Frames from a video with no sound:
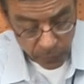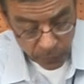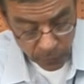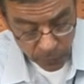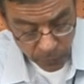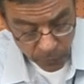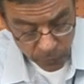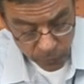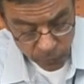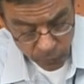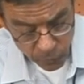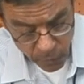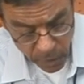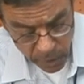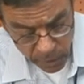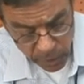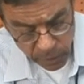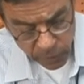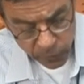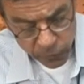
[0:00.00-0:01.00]
The
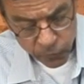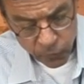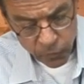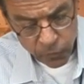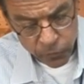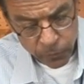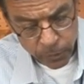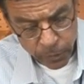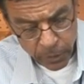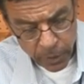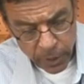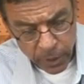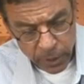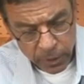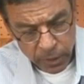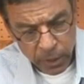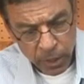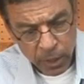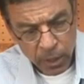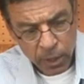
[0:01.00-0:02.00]
Strike Industries plate
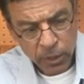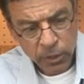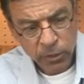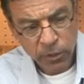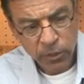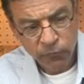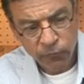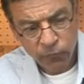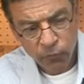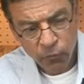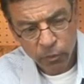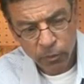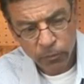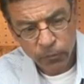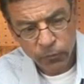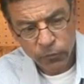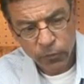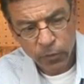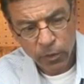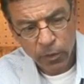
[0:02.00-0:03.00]

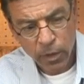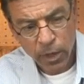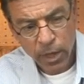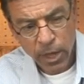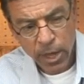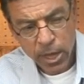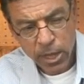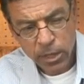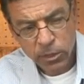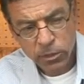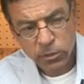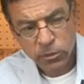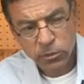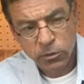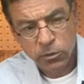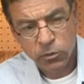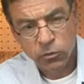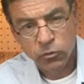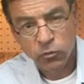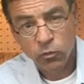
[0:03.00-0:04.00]
deforms 8
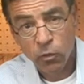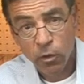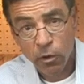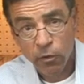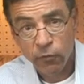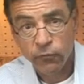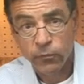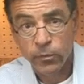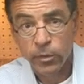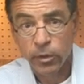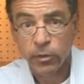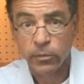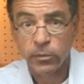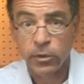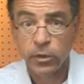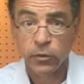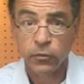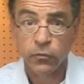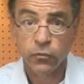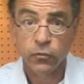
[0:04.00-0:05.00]
to 12
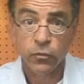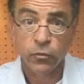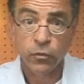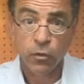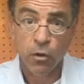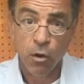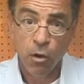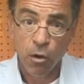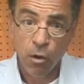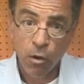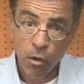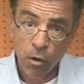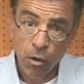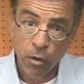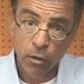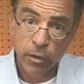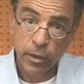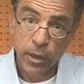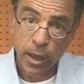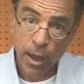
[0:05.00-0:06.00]
millimeters with
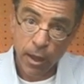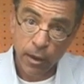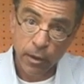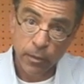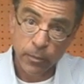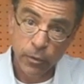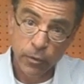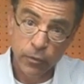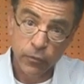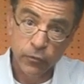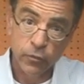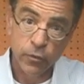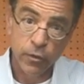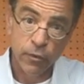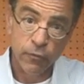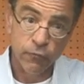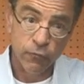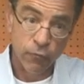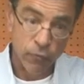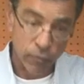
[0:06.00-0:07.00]
all calibers
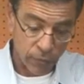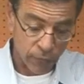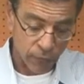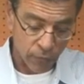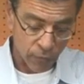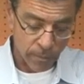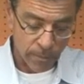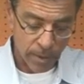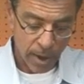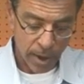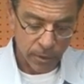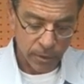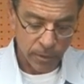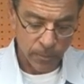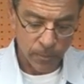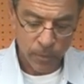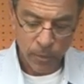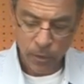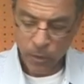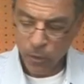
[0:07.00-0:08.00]
of 44 Magnum.
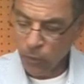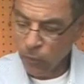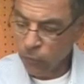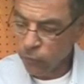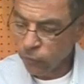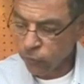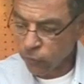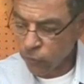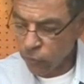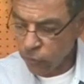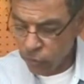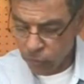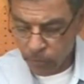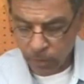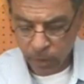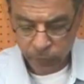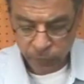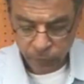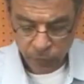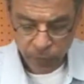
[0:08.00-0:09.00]
So you
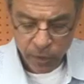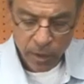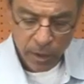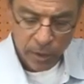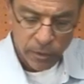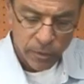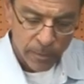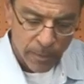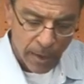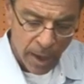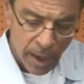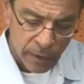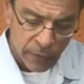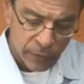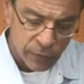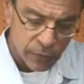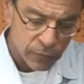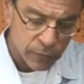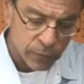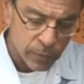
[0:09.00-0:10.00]
may see on the back
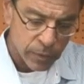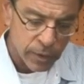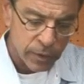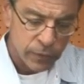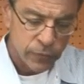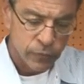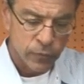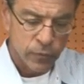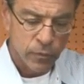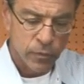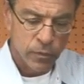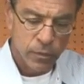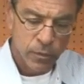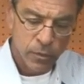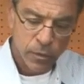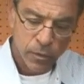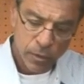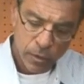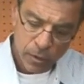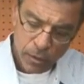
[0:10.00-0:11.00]
of these plates,
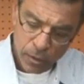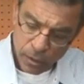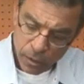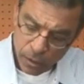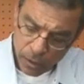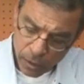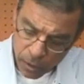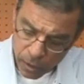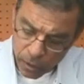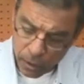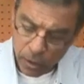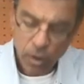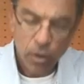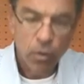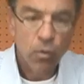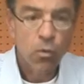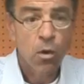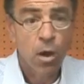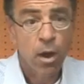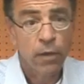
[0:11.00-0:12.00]

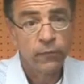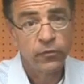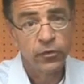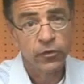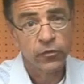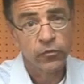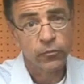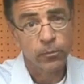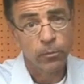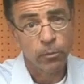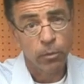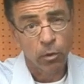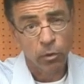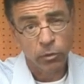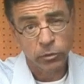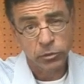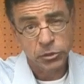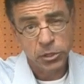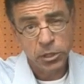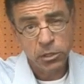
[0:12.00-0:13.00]
no obvious
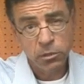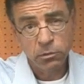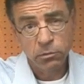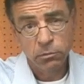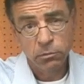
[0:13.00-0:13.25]
bulging.